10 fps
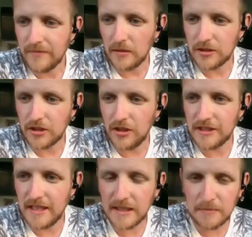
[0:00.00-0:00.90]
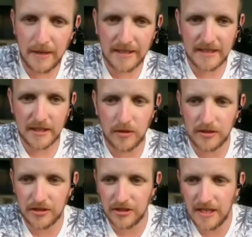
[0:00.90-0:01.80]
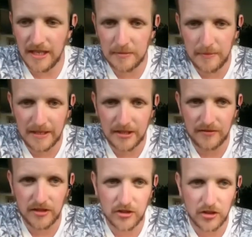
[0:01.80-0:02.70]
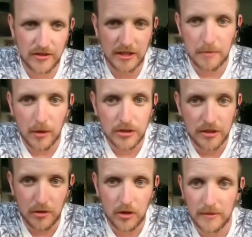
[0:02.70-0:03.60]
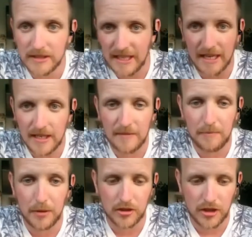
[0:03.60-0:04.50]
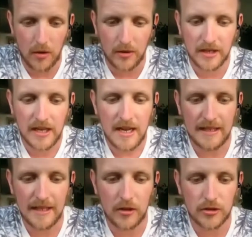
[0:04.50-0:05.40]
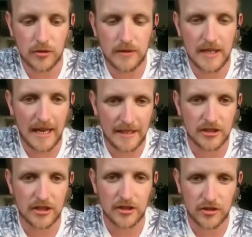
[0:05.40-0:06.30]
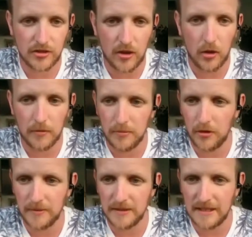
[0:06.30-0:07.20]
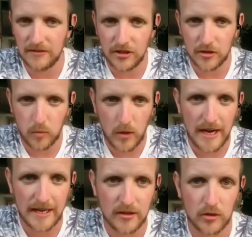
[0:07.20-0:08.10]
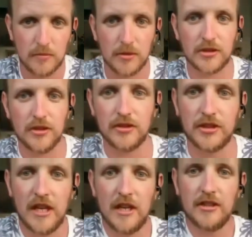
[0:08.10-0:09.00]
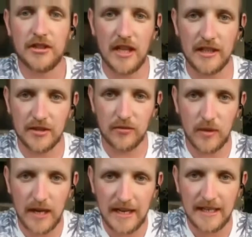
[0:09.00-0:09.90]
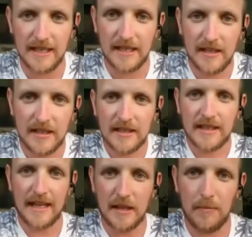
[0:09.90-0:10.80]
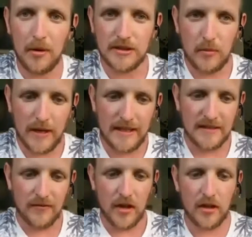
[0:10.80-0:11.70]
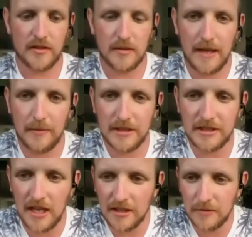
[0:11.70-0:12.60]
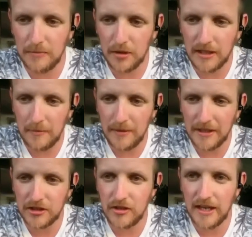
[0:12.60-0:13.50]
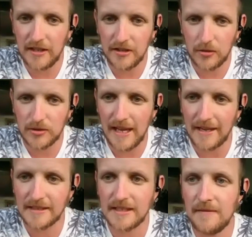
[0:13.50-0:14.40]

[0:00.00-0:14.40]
It was good. A nice mix, this one. It's just a nice mix of the sort of explosive movements, get your blood going, and then also nice controlled movements, and to just work those muscles, starting to really get the body weight involved to be able to start putting a little bit of strain on those legs.